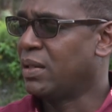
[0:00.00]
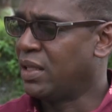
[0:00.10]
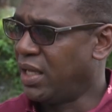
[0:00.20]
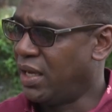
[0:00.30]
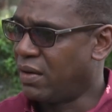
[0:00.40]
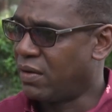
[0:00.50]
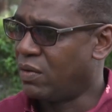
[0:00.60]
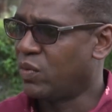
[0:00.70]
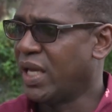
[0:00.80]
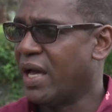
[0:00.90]
there
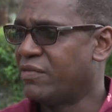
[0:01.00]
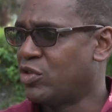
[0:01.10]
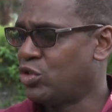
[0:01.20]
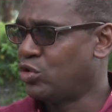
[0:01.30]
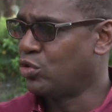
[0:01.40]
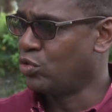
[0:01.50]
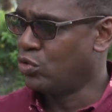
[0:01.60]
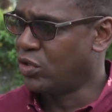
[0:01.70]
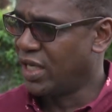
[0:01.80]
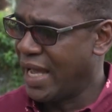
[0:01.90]
we have
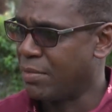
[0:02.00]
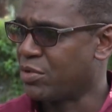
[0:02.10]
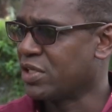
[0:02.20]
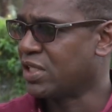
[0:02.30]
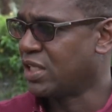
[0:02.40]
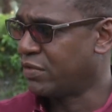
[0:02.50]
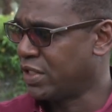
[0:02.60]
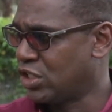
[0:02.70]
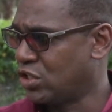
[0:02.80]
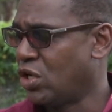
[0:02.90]
two cameras that are
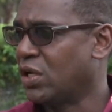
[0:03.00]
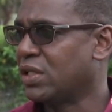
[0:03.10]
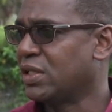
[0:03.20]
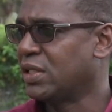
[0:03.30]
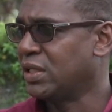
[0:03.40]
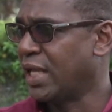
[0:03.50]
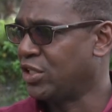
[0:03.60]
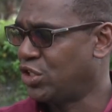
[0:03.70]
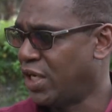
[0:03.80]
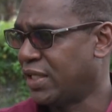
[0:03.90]
installed
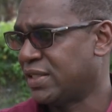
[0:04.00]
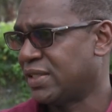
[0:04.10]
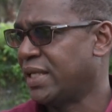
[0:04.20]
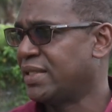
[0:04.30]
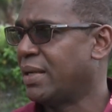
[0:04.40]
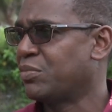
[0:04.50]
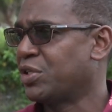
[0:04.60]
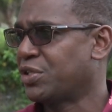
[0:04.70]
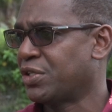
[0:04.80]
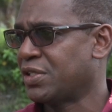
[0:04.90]
that checks their
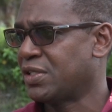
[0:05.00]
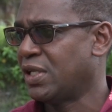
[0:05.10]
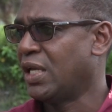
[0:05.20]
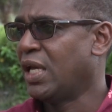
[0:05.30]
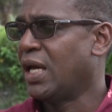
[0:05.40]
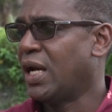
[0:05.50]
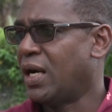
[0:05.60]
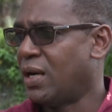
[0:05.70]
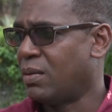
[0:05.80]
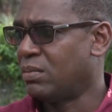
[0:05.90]
temperatures. Mm-hmm.
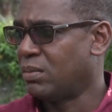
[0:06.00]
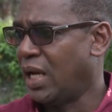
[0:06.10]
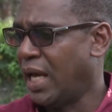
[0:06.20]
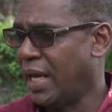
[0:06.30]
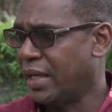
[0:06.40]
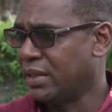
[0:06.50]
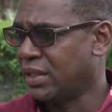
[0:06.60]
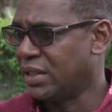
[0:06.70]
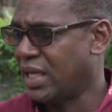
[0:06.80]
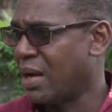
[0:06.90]
Um, and
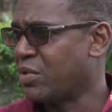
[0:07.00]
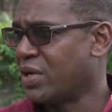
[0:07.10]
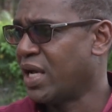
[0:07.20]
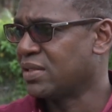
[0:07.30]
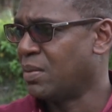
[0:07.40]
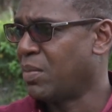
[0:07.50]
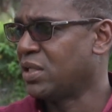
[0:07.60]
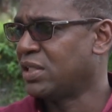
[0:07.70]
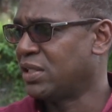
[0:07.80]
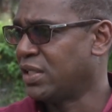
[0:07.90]
the camera has a
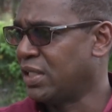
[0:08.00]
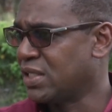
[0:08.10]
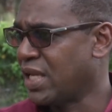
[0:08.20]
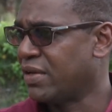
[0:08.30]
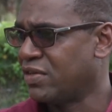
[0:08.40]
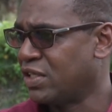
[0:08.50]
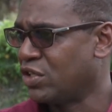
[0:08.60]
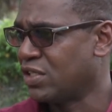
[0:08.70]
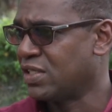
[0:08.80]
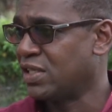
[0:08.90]
monitor inside of the
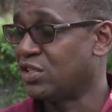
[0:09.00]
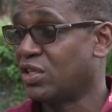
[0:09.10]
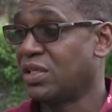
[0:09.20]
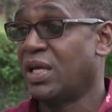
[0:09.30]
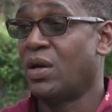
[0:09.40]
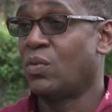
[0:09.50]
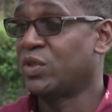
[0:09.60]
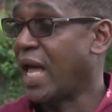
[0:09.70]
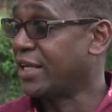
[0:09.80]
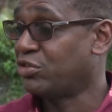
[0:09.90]
nursing station
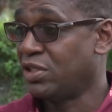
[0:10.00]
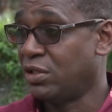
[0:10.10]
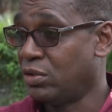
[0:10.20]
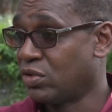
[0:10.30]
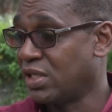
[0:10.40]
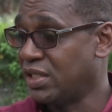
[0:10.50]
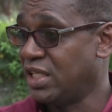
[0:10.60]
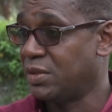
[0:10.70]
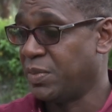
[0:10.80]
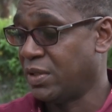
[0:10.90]
which actually looks at each